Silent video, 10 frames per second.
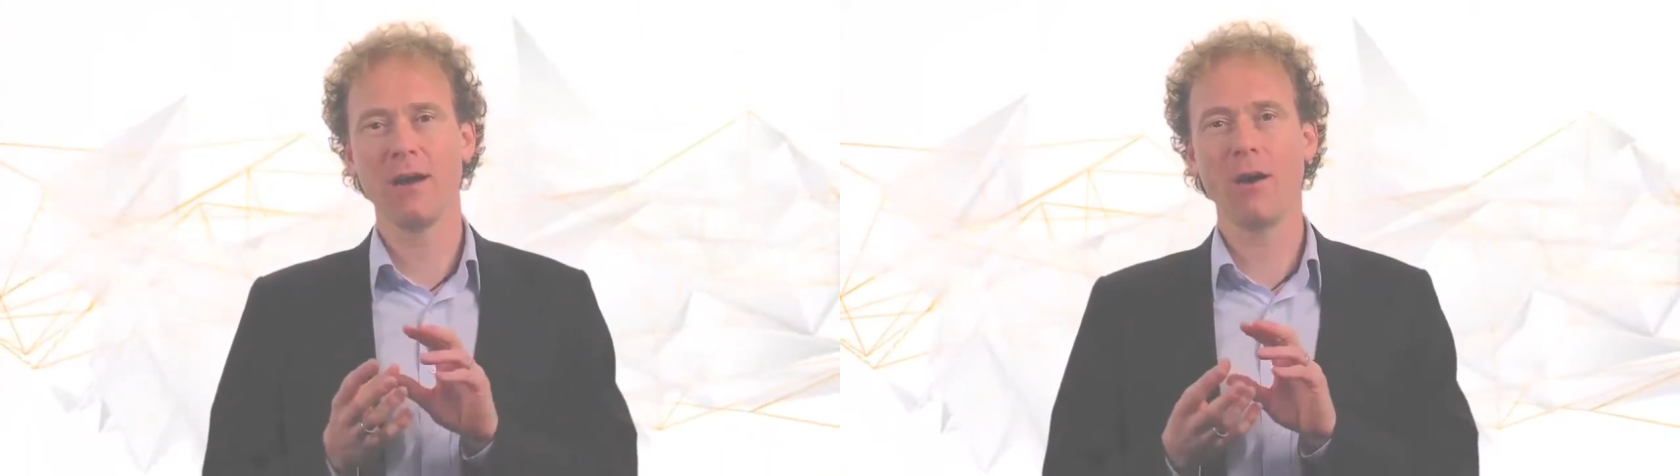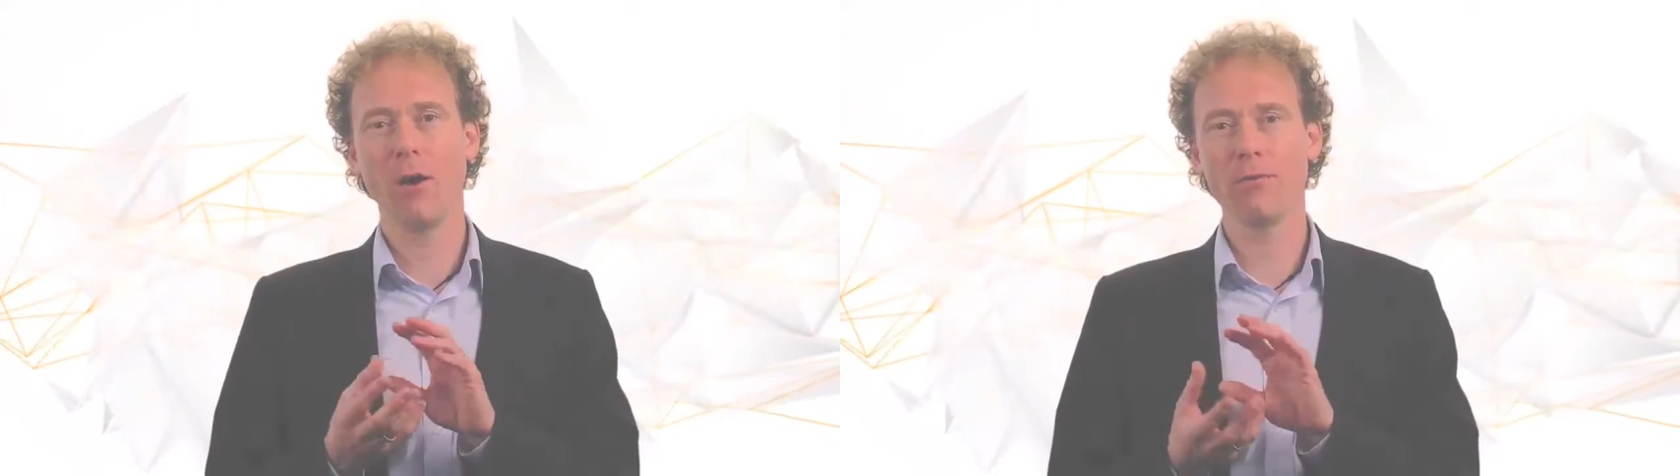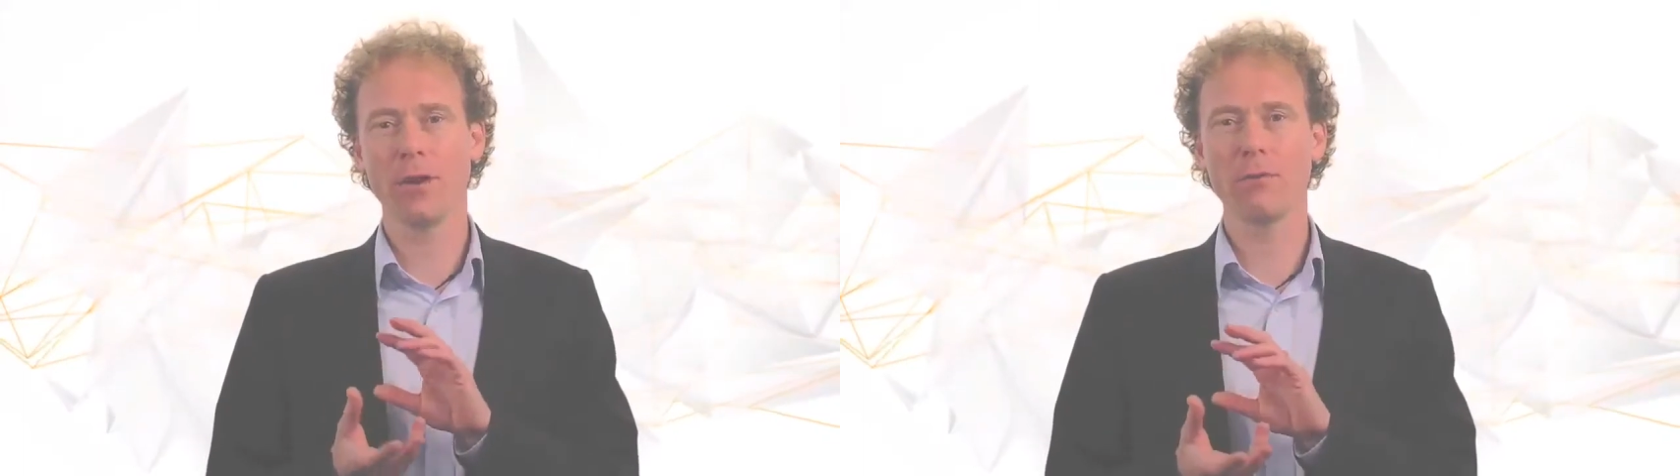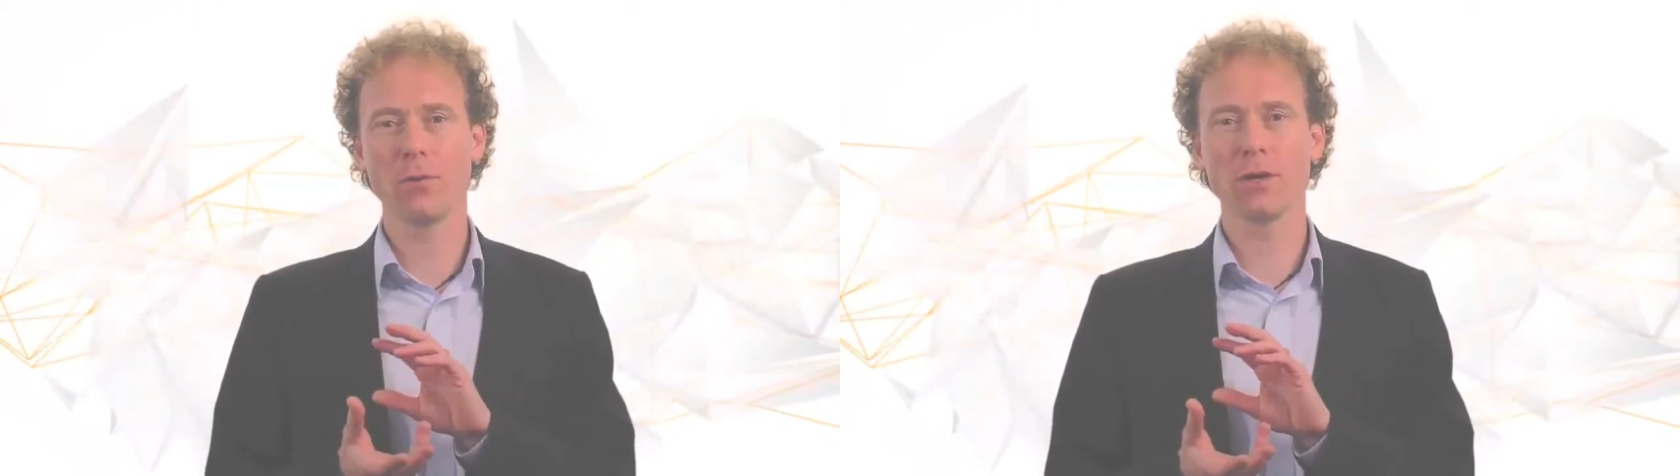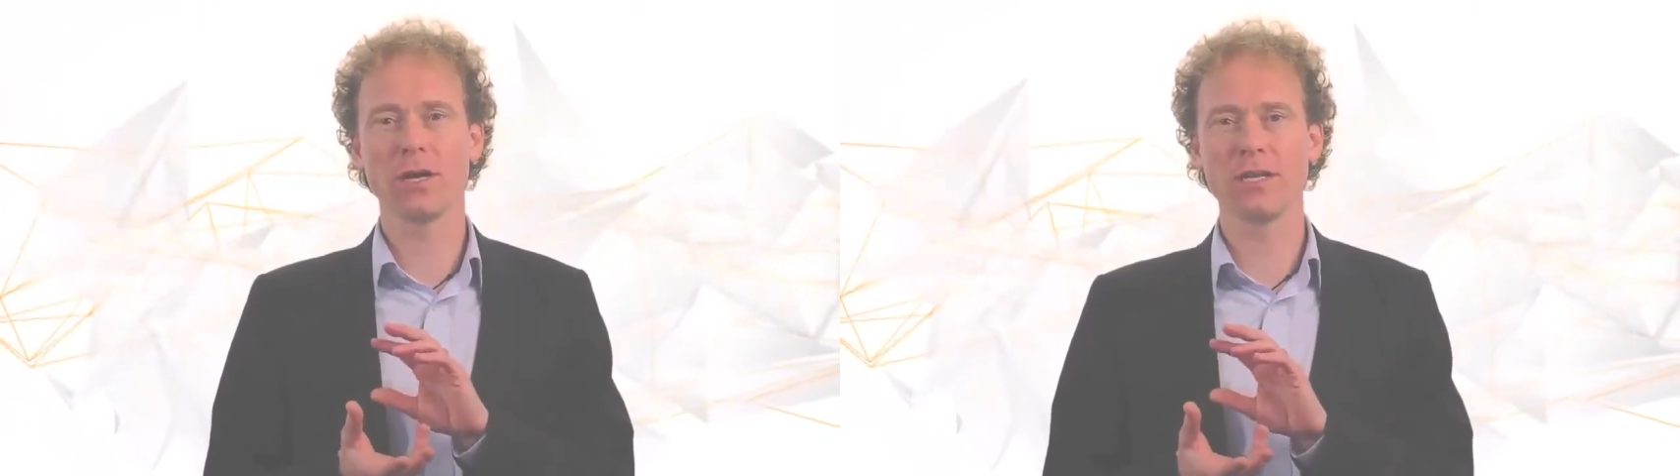of our
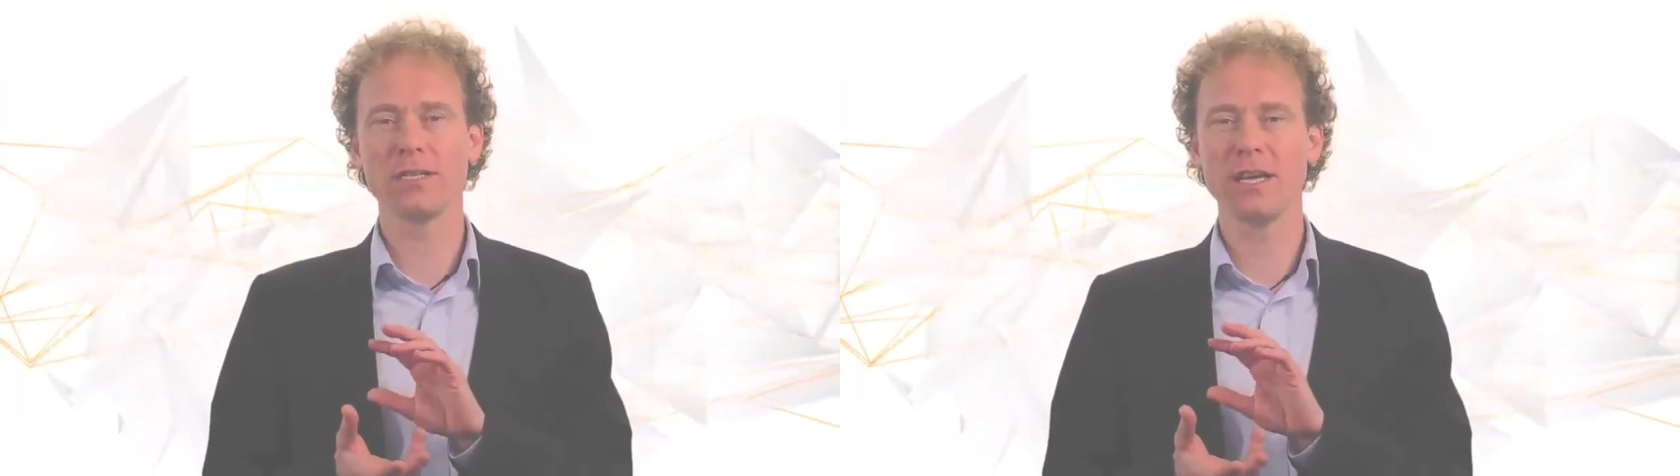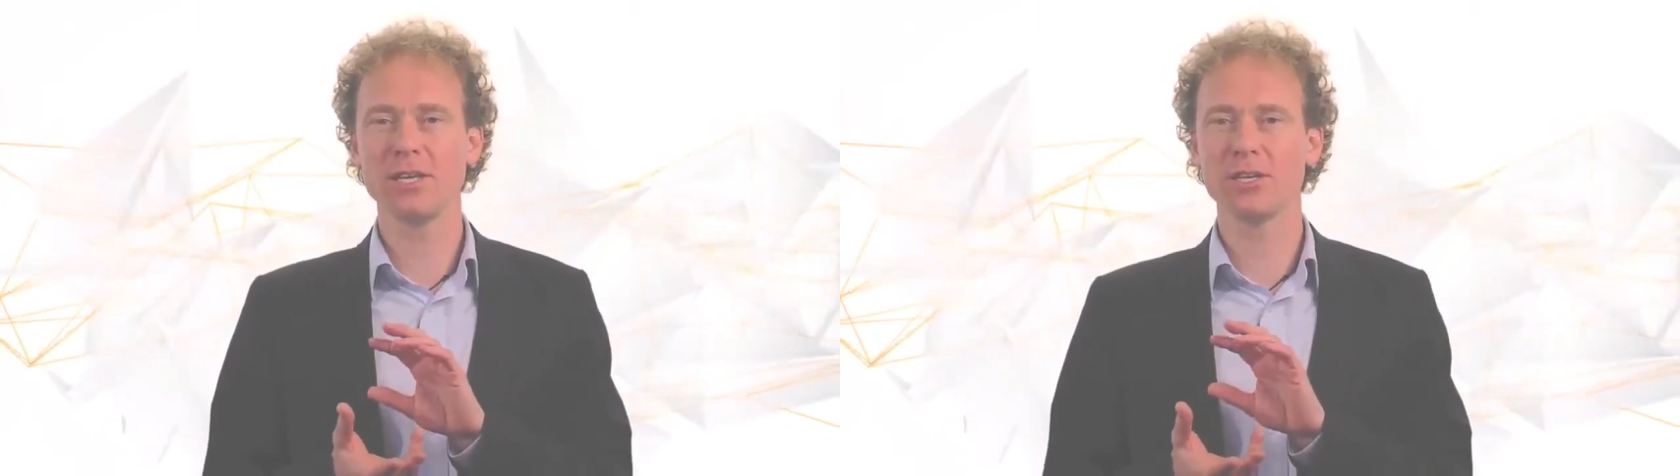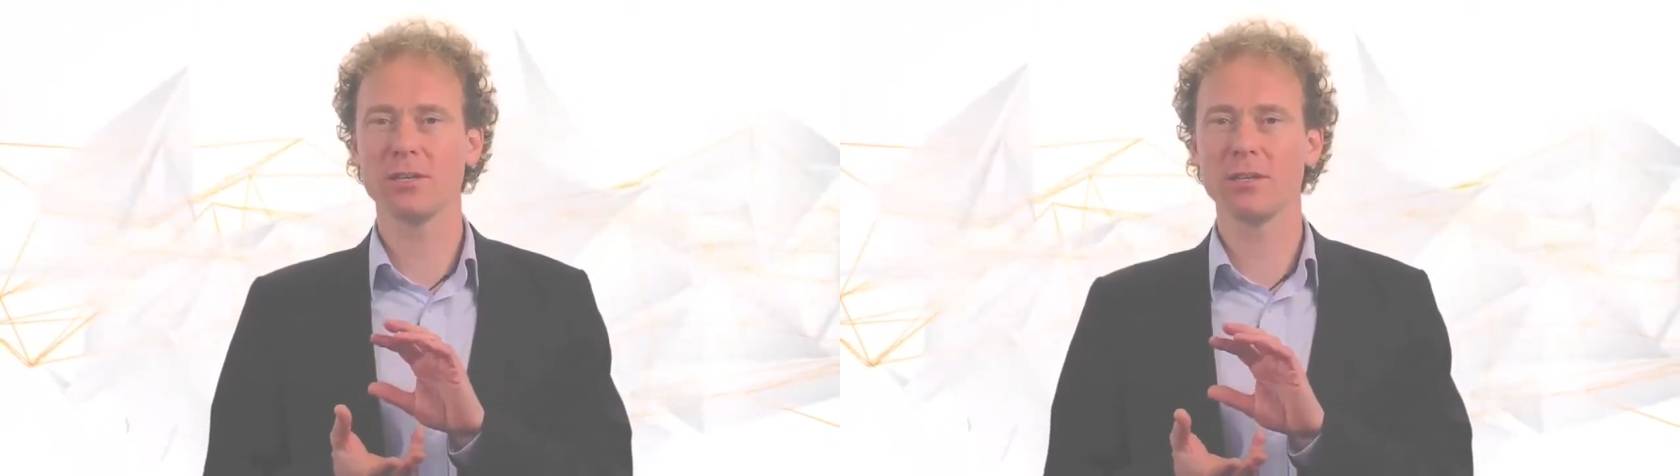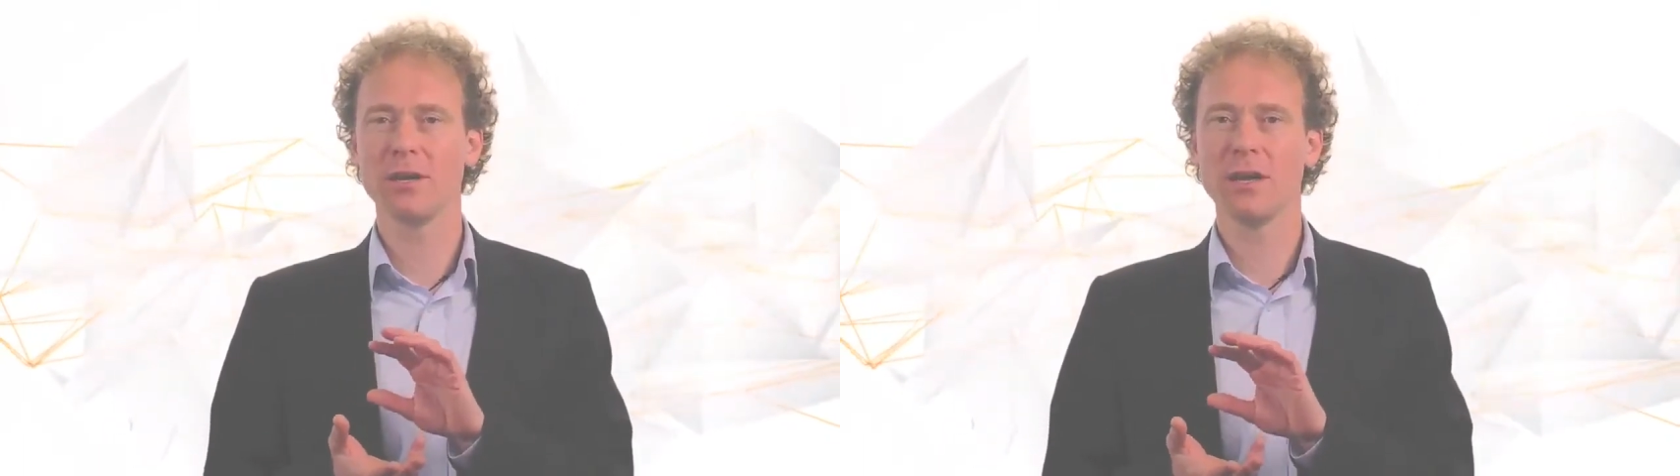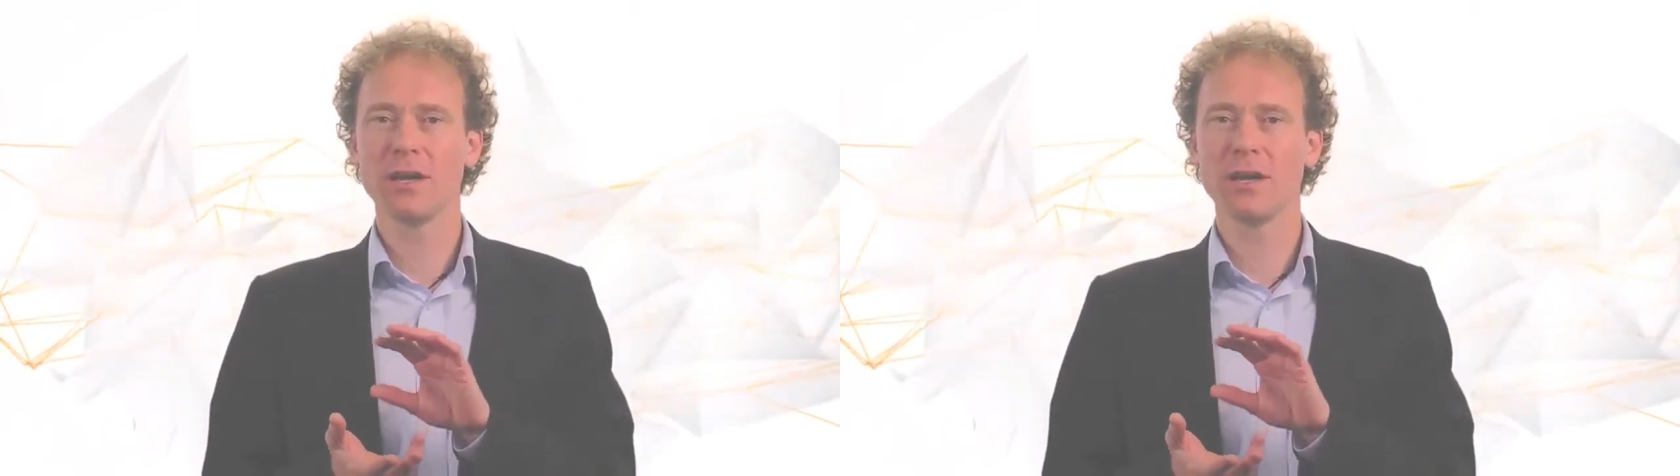organization